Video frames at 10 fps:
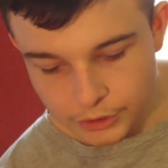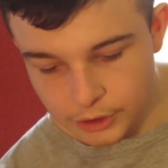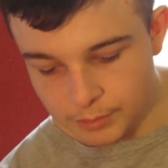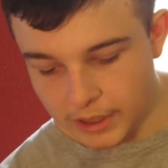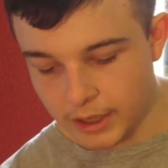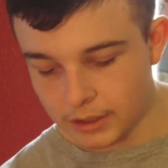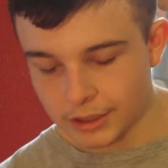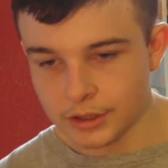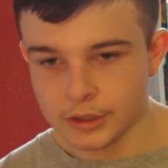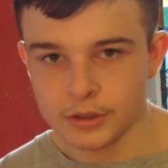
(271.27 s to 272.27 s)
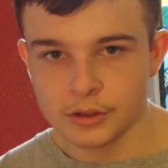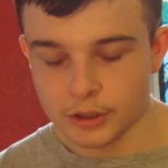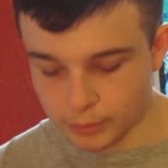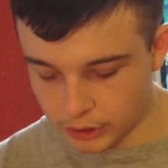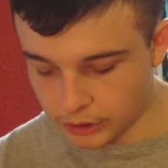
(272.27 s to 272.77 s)
this band, I think it's
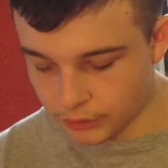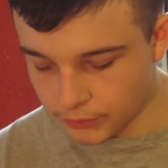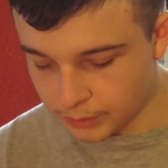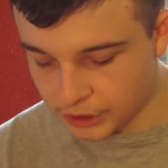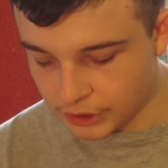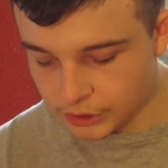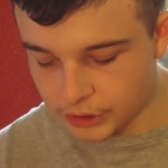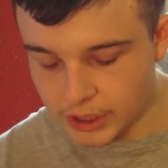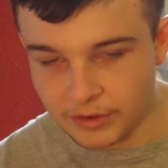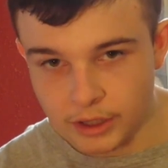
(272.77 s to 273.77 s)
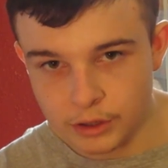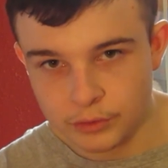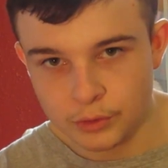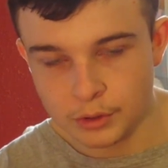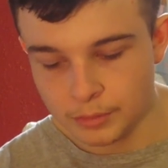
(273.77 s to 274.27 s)
done pretty good for me since I've had this
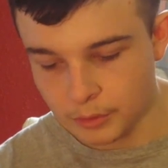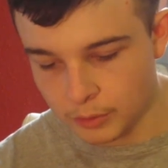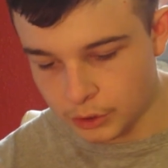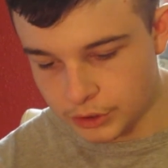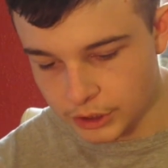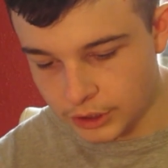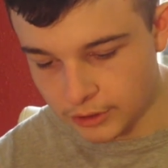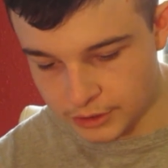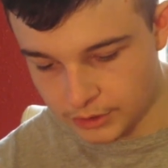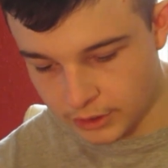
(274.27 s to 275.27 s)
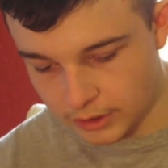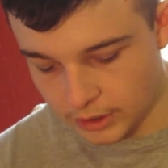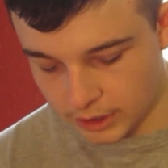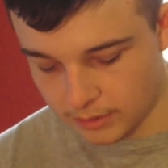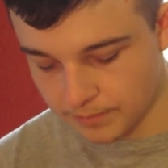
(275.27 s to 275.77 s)
for almost a year, as I said,
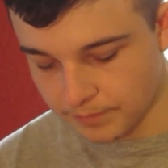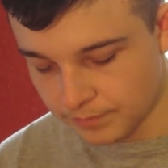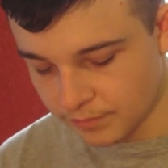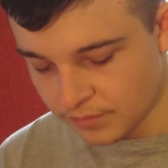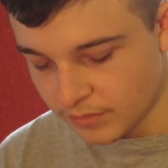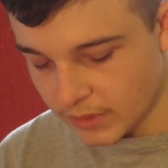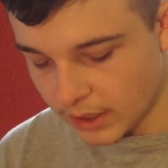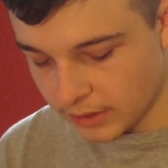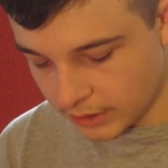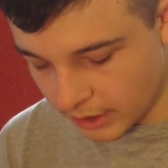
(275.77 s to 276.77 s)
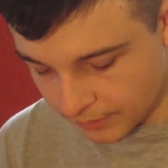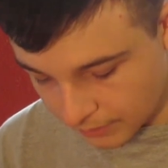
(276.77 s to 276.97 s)
and yeah.